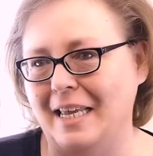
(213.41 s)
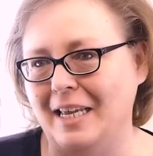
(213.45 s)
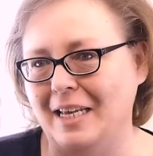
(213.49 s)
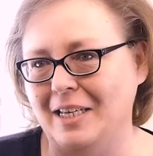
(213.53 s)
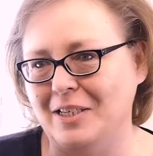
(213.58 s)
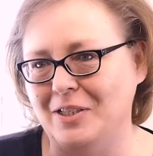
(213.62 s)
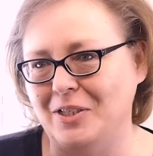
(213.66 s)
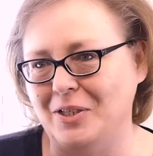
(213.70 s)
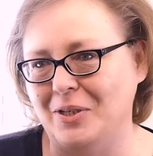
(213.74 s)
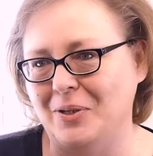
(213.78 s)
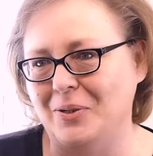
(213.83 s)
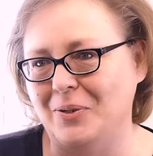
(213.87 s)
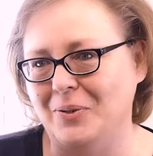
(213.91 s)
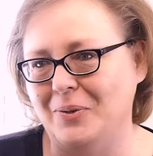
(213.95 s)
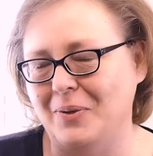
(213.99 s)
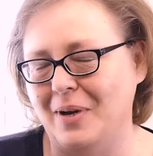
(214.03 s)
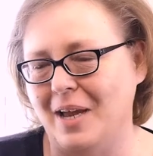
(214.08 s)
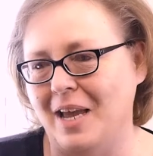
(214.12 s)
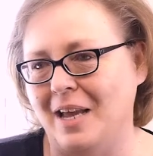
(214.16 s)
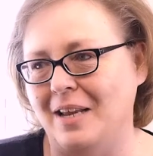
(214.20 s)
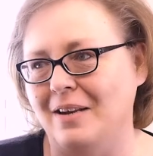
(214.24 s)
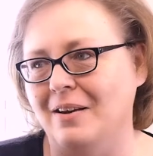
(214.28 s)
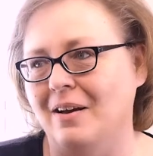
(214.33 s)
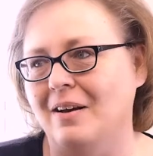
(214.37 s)
into
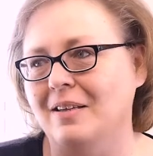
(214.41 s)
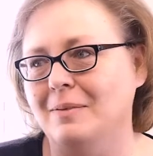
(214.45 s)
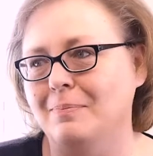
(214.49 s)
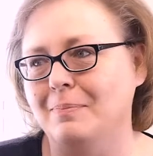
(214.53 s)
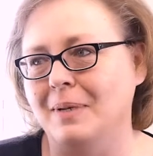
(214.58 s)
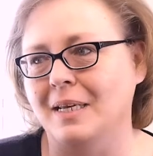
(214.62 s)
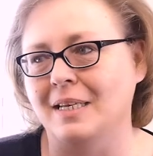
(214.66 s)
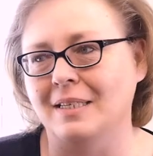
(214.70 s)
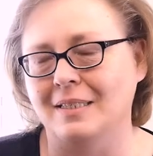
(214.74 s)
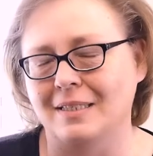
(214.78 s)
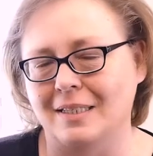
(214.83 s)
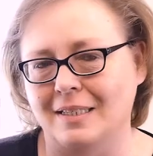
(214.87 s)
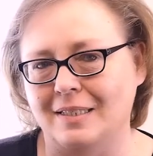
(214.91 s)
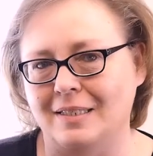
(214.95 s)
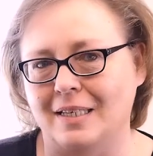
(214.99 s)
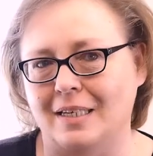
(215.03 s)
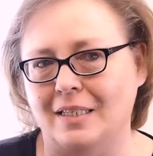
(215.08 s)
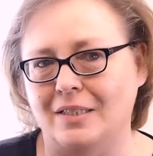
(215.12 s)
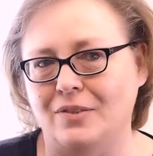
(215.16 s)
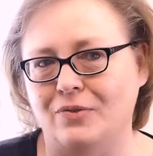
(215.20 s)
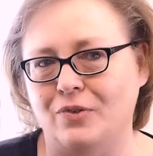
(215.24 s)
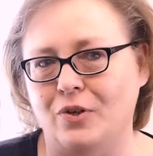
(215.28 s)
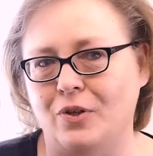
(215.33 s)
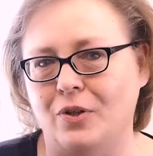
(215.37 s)
and not being
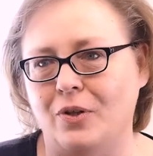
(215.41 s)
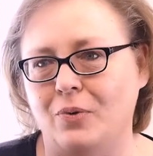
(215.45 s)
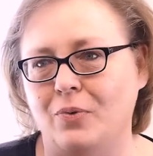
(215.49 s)
successful,